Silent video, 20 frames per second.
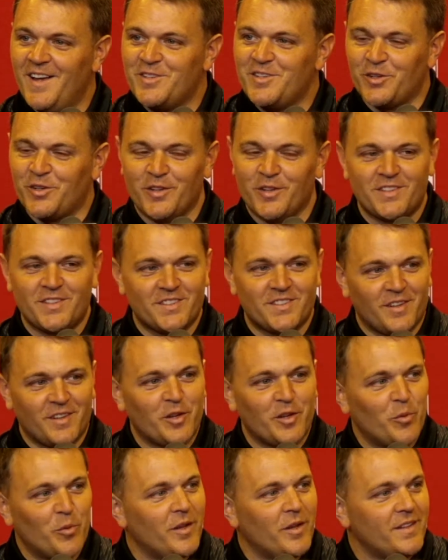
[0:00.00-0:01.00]
So this is a
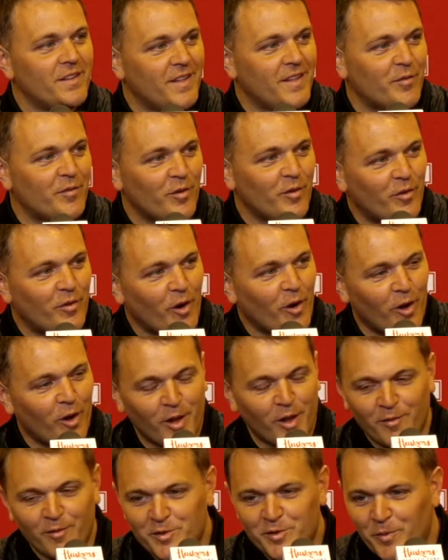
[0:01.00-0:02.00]
little bit different for
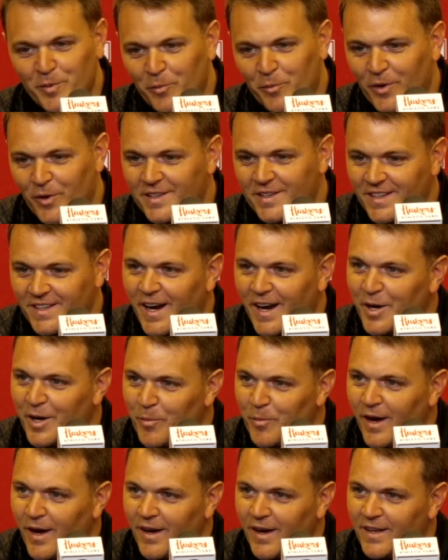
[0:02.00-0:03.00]
all of us, but we're excited
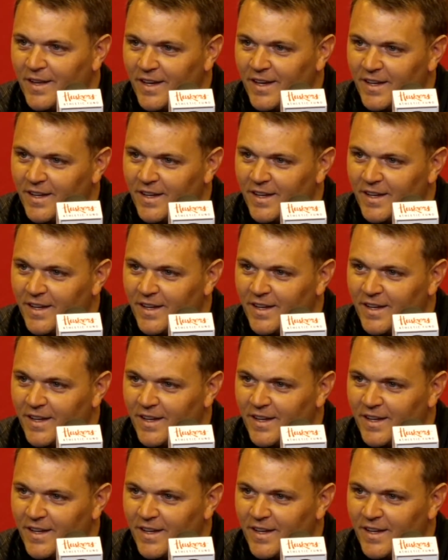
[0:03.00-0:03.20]
about it.